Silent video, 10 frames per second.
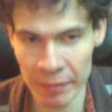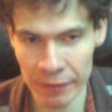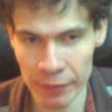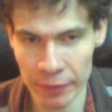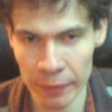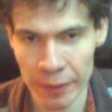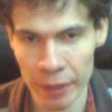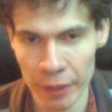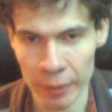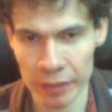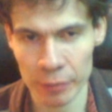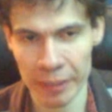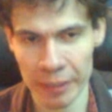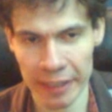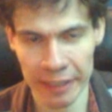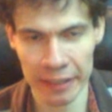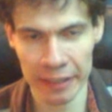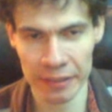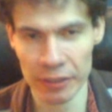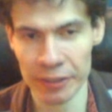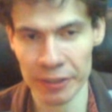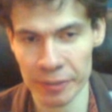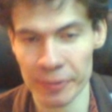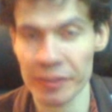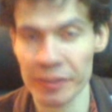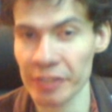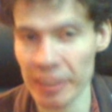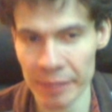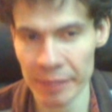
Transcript: If you wanted to play like soldiers versus zombies,